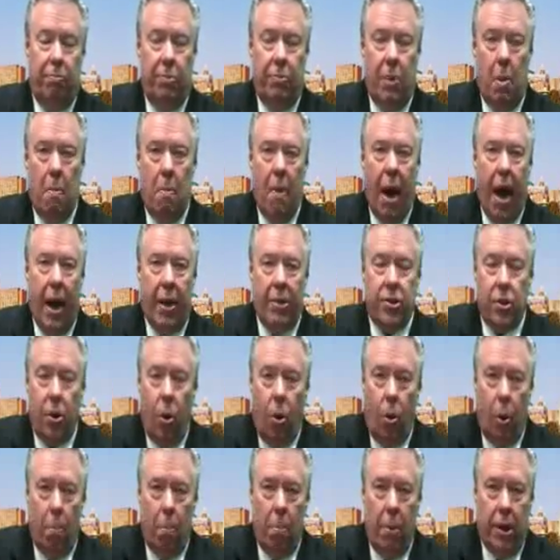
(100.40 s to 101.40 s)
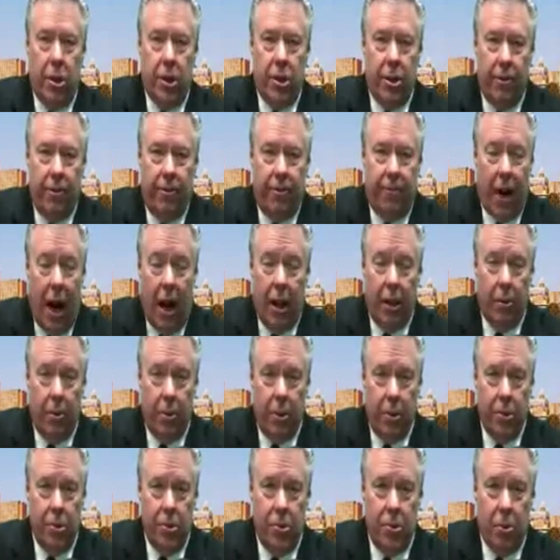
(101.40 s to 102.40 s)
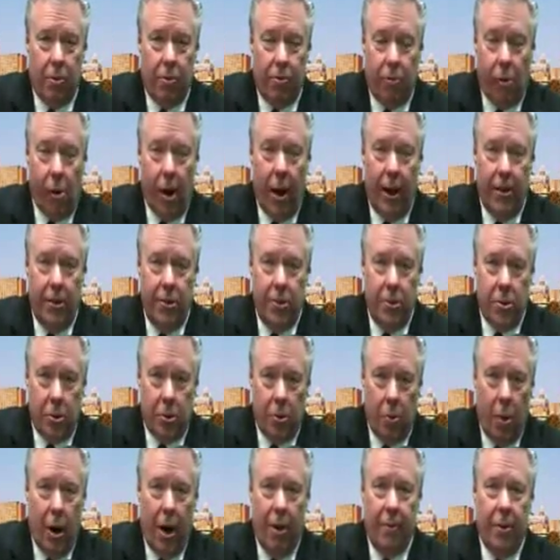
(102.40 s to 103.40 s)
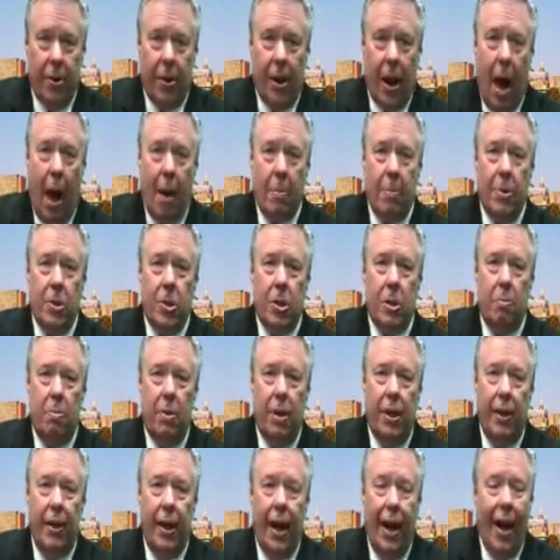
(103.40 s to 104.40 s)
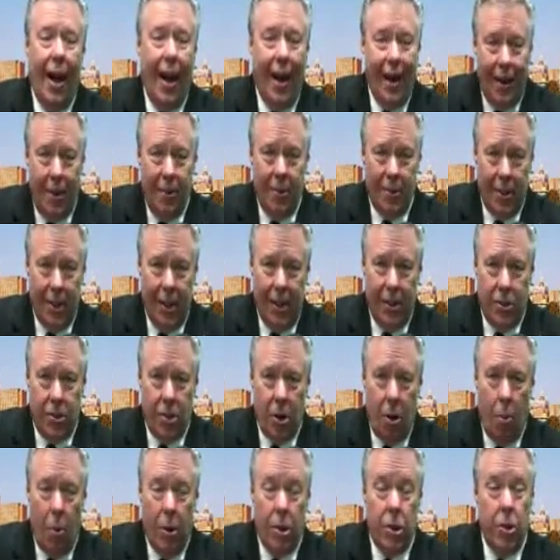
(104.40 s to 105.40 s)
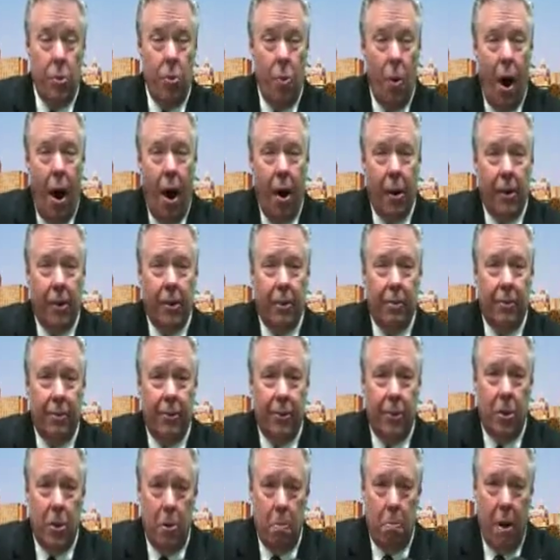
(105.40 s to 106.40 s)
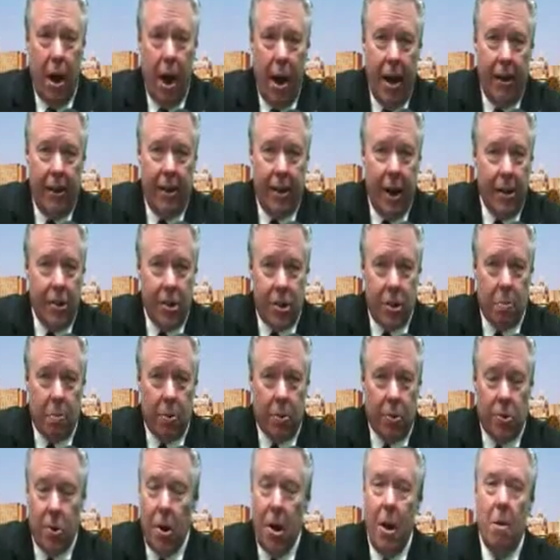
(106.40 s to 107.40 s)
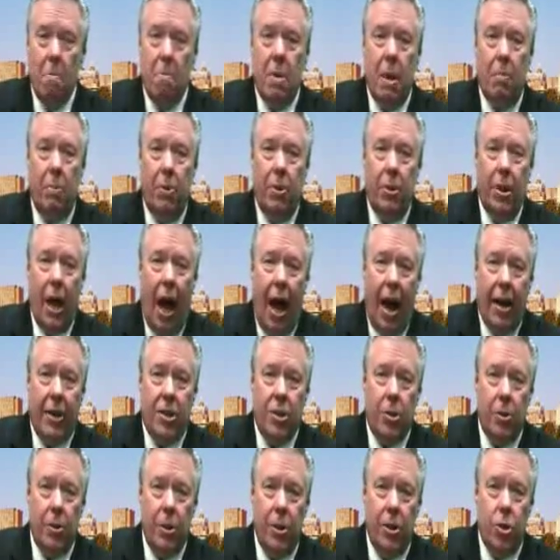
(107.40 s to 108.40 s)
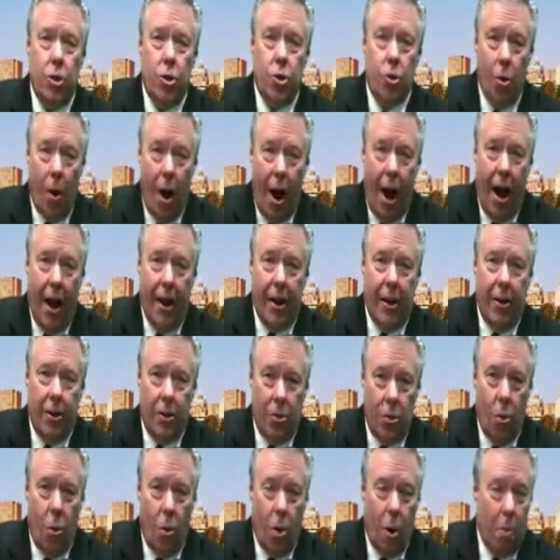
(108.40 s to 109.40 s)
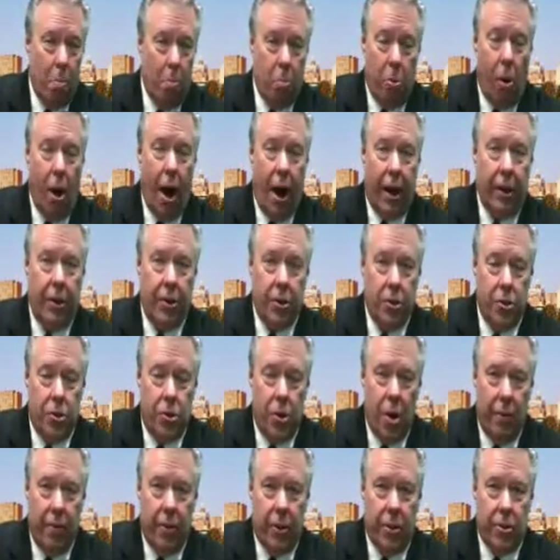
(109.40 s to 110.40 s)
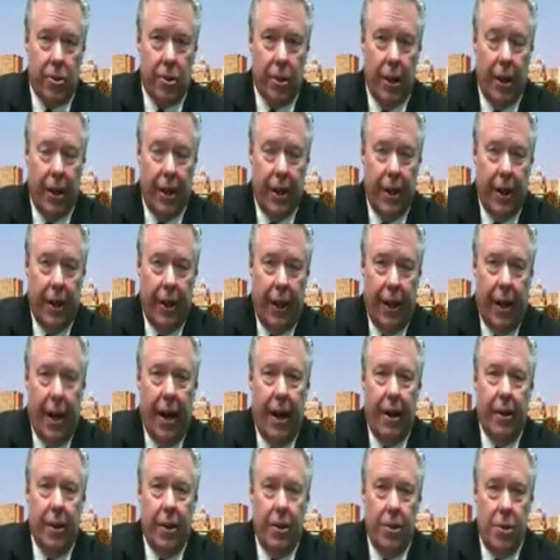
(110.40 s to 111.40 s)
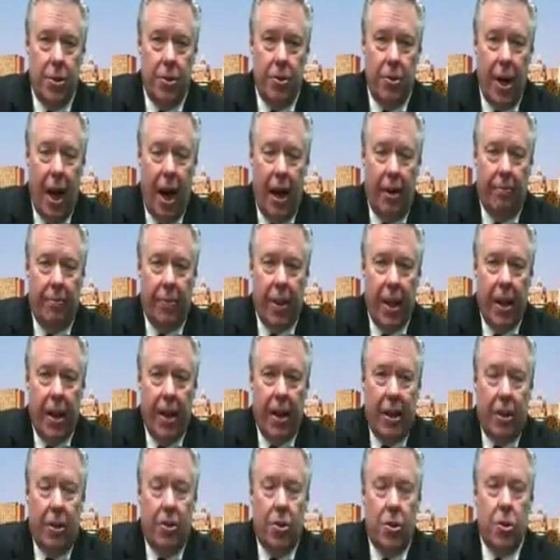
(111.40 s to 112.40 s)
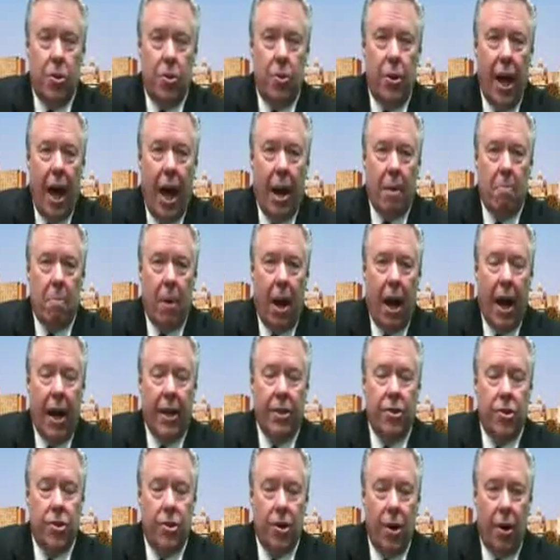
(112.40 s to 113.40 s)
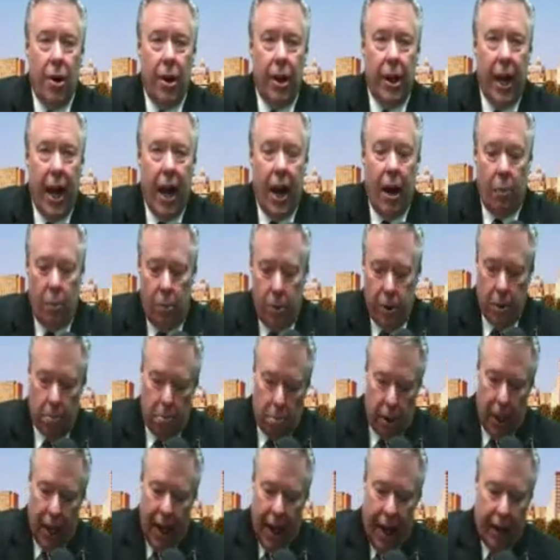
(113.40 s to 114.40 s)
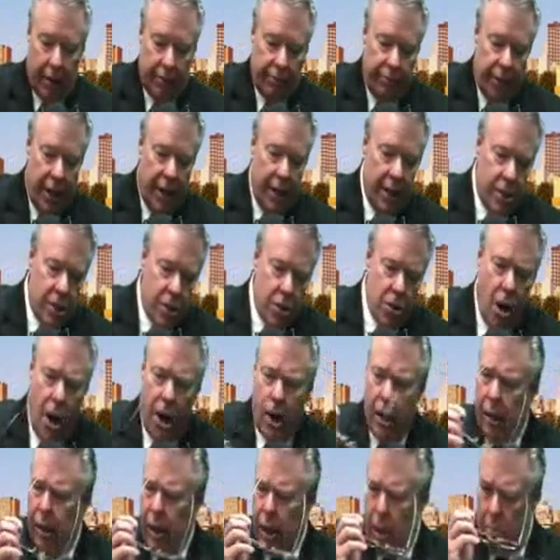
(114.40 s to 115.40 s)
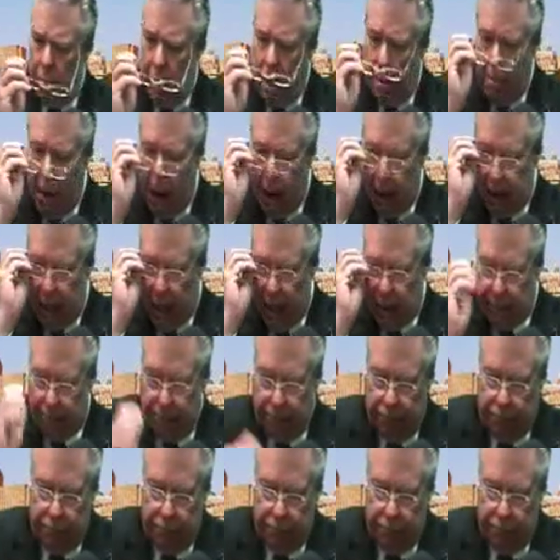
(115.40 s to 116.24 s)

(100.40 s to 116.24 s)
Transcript: amass a whole bunch of followers or friends or whatever it happens to be? I don't think so. What you want are good paying customers, people to actually try your product or service. And how do you do that? You do that by starting out with a plan. And let's talk a little bit about that.